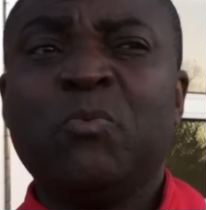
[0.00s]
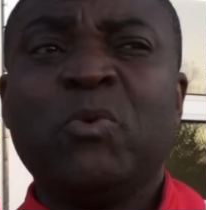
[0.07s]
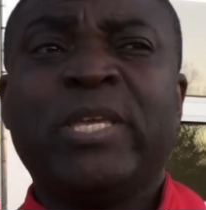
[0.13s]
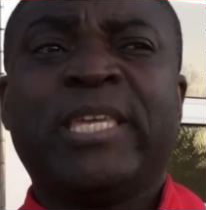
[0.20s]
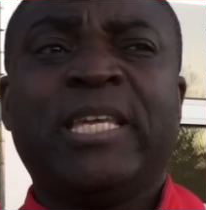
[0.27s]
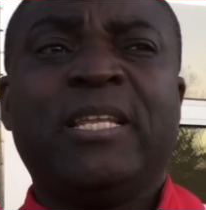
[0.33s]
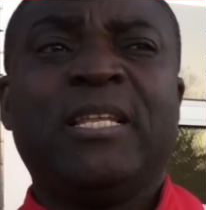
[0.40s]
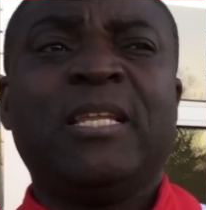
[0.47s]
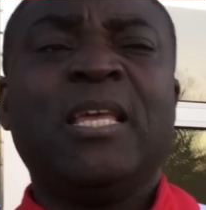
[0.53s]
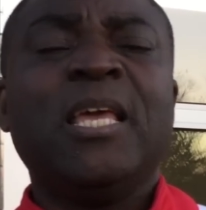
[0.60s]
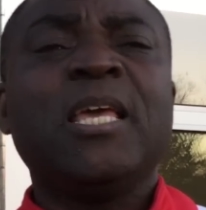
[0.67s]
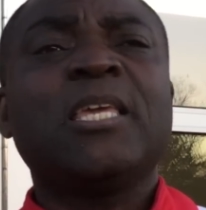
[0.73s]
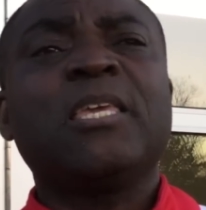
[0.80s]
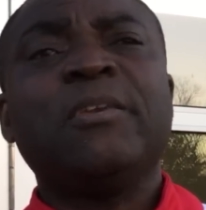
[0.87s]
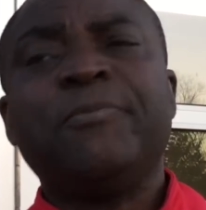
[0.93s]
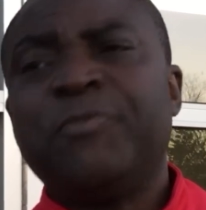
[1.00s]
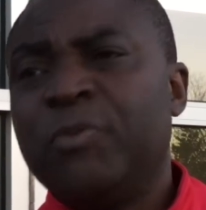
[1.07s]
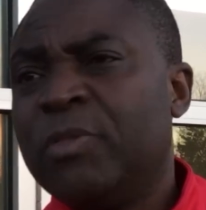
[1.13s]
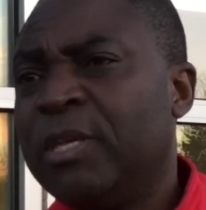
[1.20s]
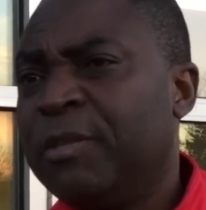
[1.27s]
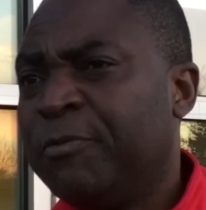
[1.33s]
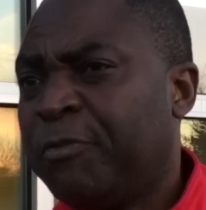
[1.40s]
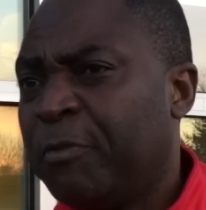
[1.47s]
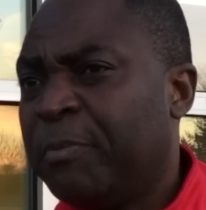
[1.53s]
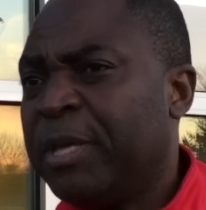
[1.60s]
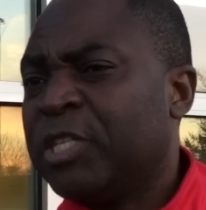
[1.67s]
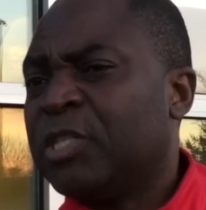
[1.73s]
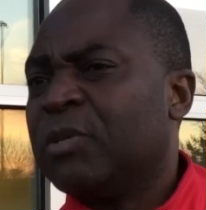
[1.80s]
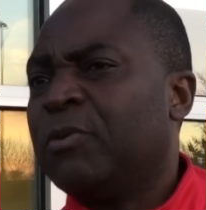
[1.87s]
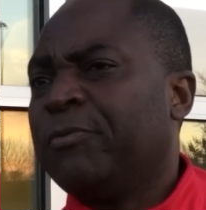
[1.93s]
We can give you the
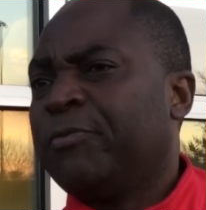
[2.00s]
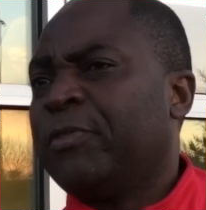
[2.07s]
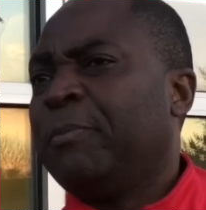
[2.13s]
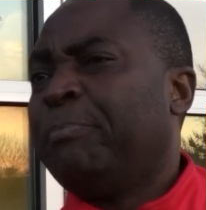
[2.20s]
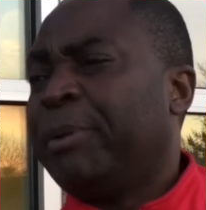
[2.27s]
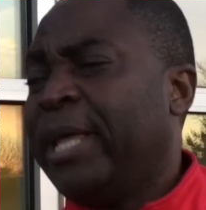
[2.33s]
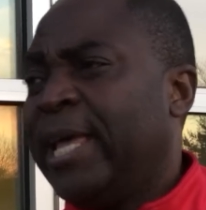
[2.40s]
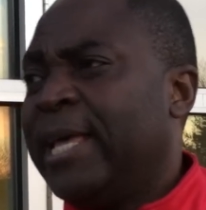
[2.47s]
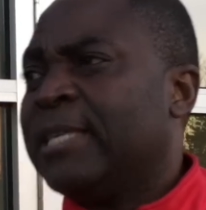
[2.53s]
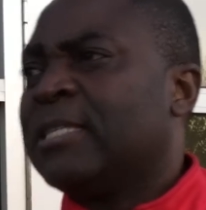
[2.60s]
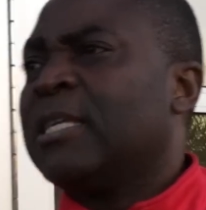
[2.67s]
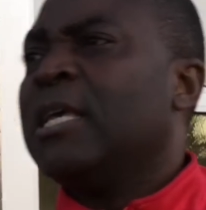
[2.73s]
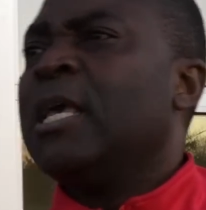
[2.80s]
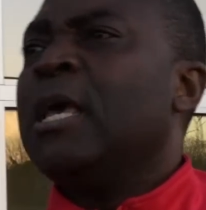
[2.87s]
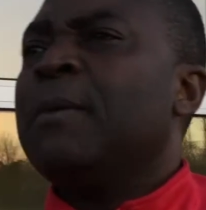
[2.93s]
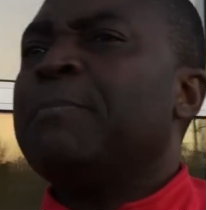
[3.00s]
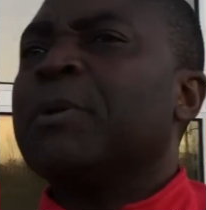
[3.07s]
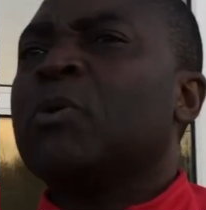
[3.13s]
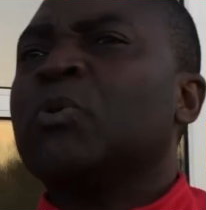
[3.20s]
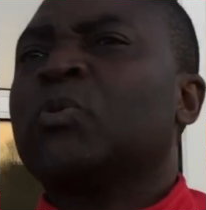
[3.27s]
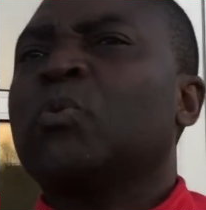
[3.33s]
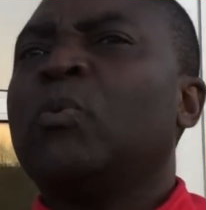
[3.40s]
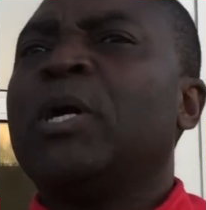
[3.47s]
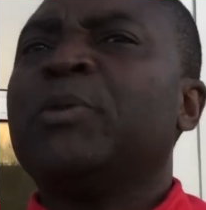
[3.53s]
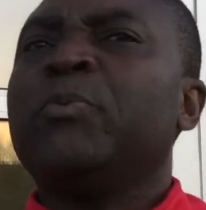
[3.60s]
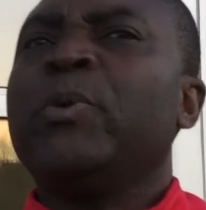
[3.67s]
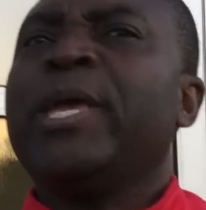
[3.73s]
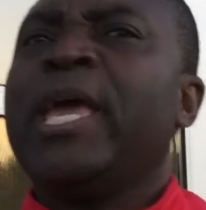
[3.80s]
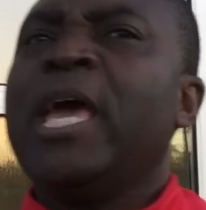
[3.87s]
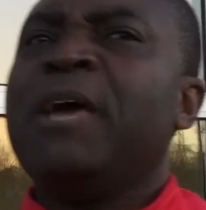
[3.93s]
information of the players, because what
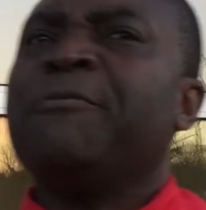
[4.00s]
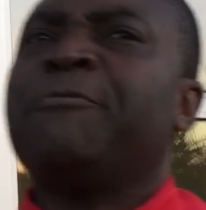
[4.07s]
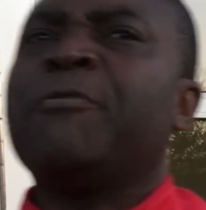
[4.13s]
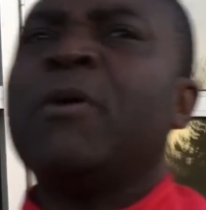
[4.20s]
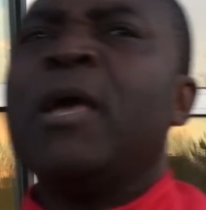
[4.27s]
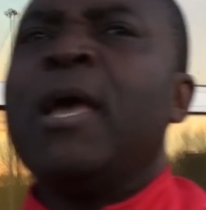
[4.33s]
we have,